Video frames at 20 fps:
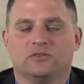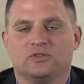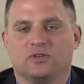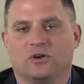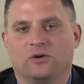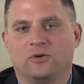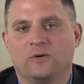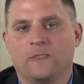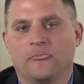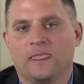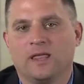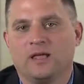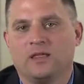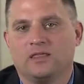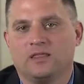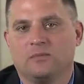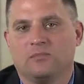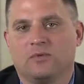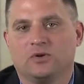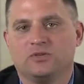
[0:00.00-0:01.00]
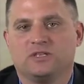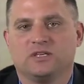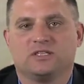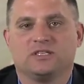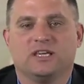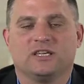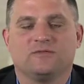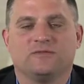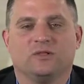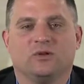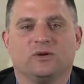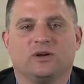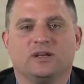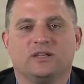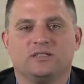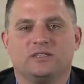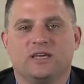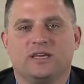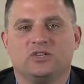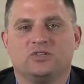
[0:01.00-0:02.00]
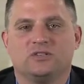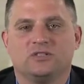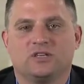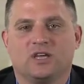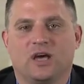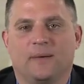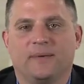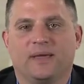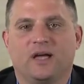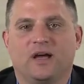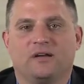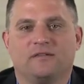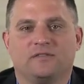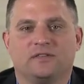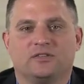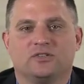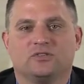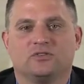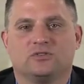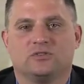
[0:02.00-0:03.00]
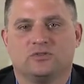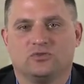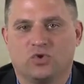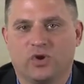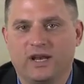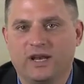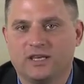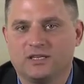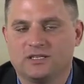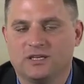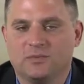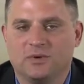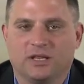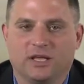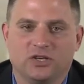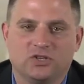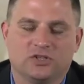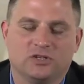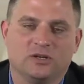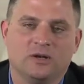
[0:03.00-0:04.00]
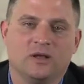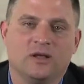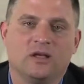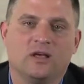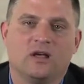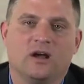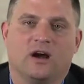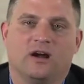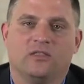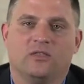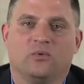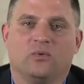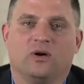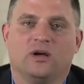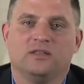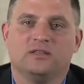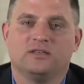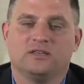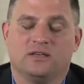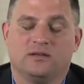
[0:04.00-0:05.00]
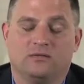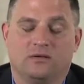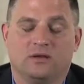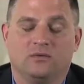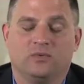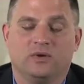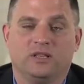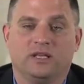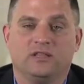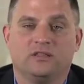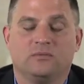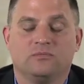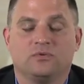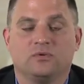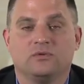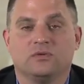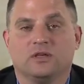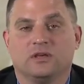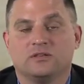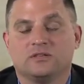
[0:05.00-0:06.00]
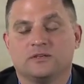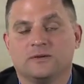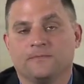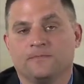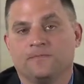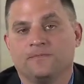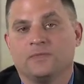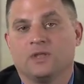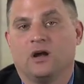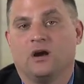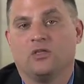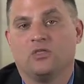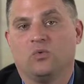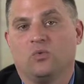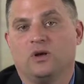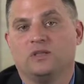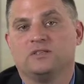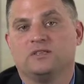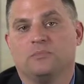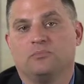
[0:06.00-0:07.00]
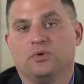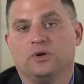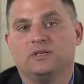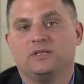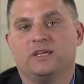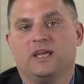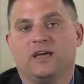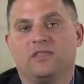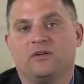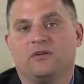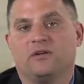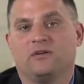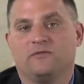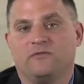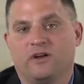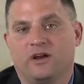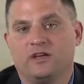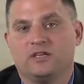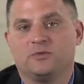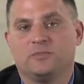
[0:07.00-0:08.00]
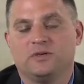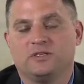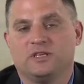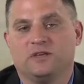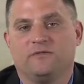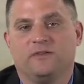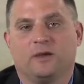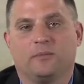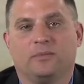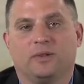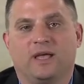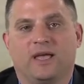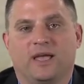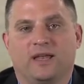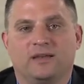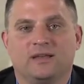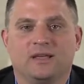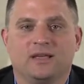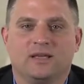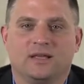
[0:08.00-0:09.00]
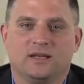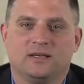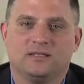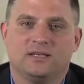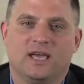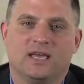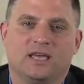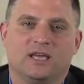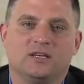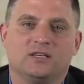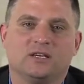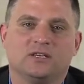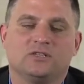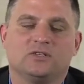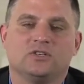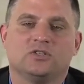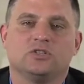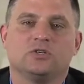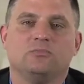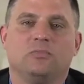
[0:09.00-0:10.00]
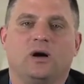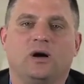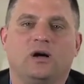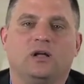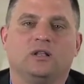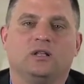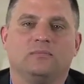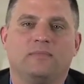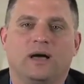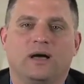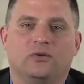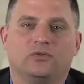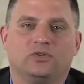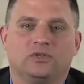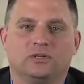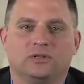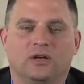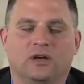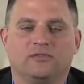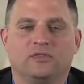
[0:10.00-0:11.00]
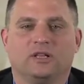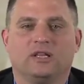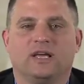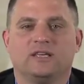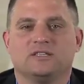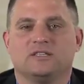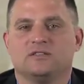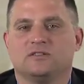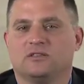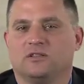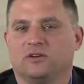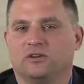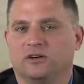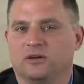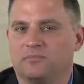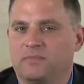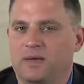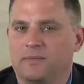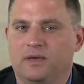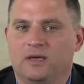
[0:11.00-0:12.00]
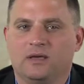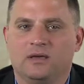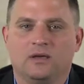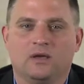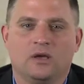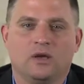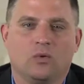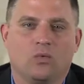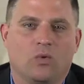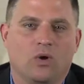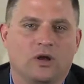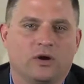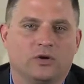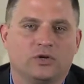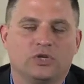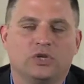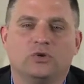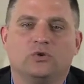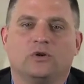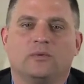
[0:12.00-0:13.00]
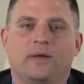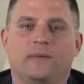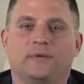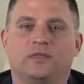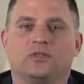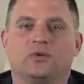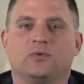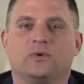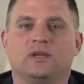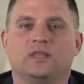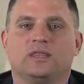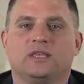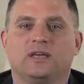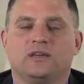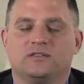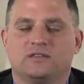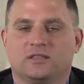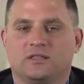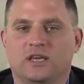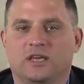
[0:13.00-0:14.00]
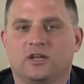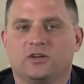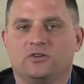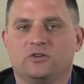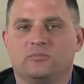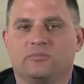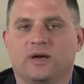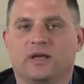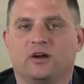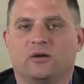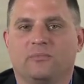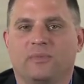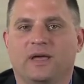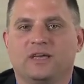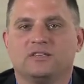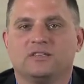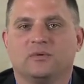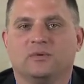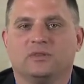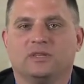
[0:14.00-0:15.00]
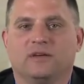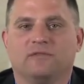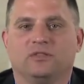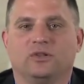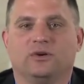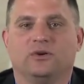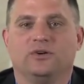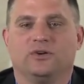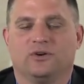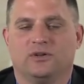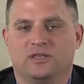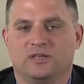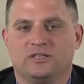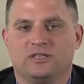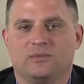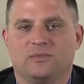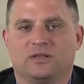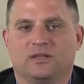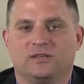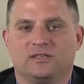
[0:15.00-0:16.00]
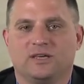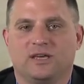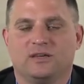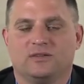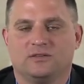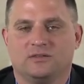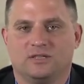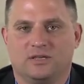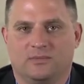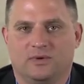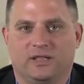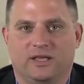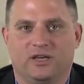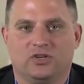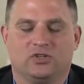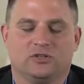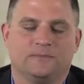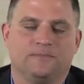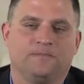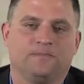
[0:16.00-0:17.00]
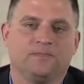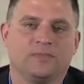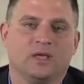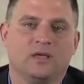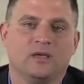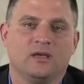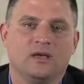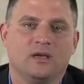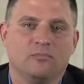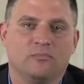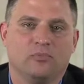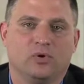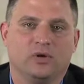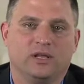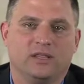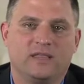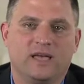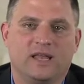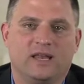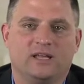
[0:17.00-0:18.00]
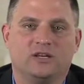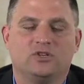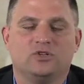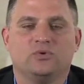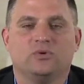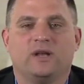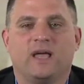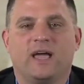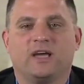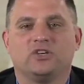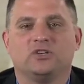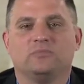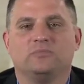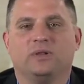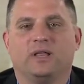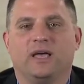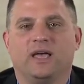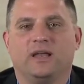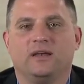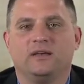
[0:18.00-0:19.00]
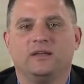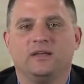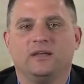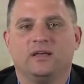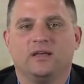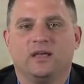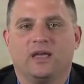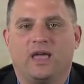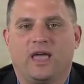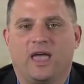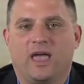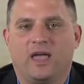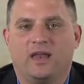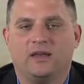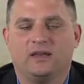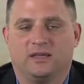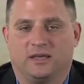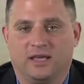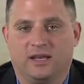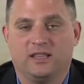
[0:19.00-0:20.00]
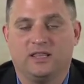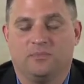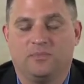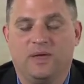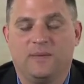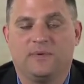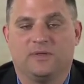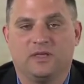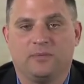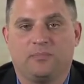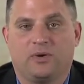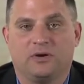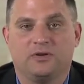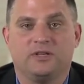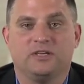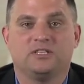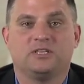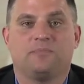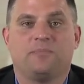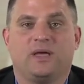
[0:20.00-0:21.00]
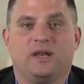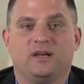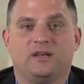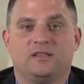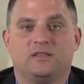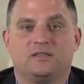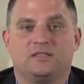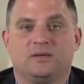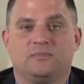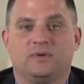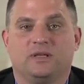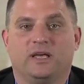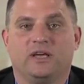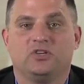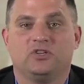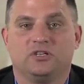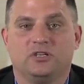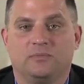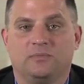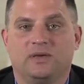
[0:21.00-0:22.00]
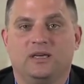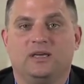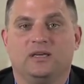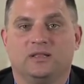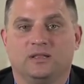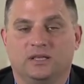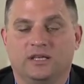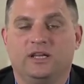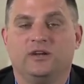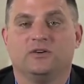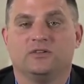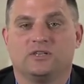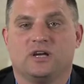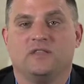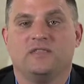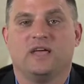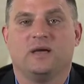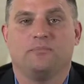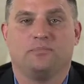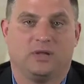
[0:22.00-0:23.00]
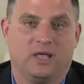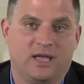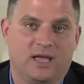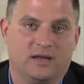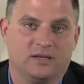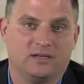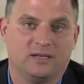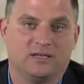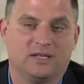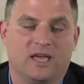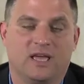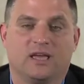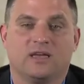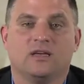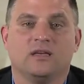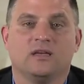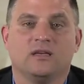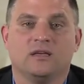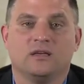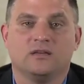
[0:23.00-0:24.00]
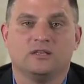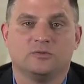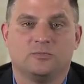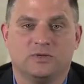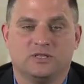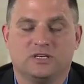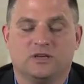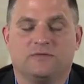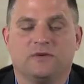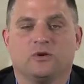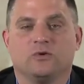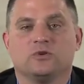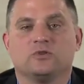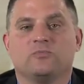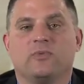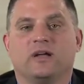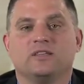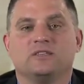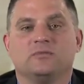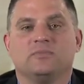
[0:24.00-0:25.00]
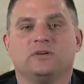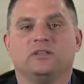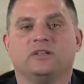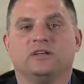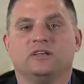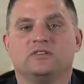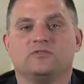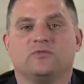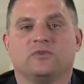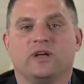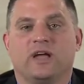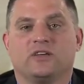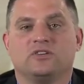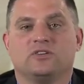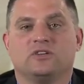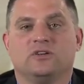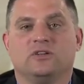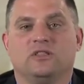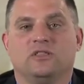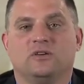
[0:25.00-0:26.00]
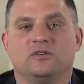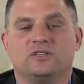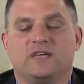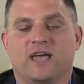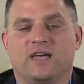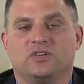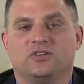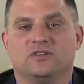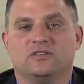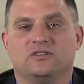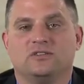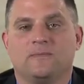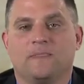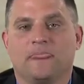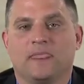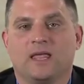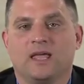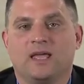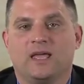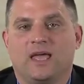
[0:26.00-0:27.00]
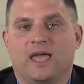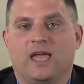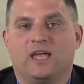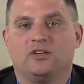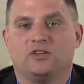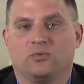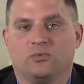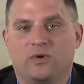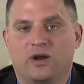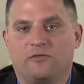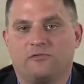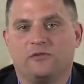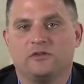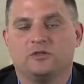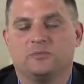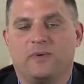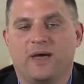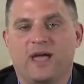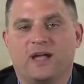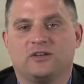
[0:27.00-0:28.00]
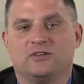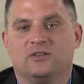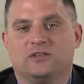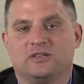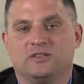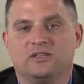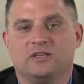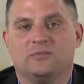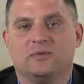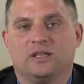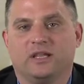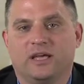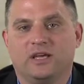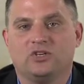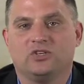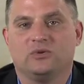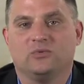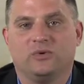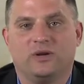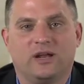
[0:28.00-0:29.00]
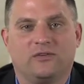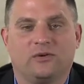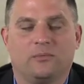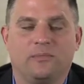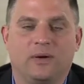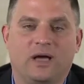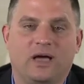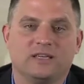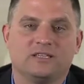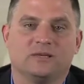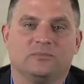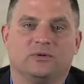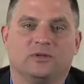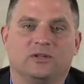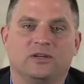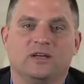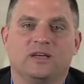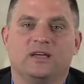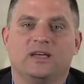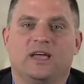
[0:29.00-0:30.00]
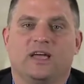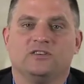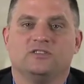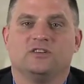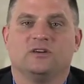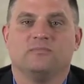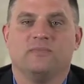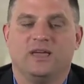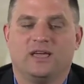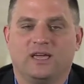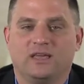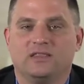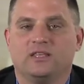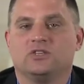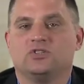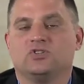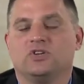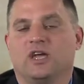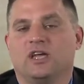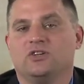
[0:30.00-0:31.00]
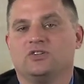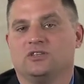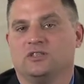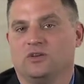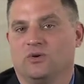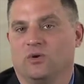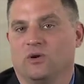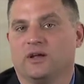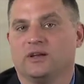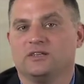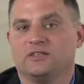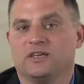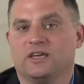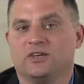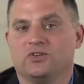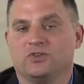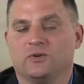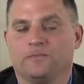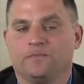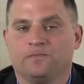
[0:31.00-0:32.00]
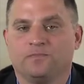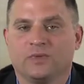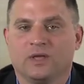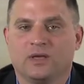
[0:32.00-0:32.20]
So the most successful organizations coming out of this training simulation are the ones, and we lead them through this, are the ones that put together a very specific plan, taking just a small amount of the lessons learned, maybe 1 or 2 or maybe 3 things that they could do better based on what they've learned during the simulation, putting that into an action plan and getting the people that participated in the simulation to be leaders on that plan, to take specific responsibilities for executing those actions, and to reference back to the simulation whenever possible as they're making this change in the organization.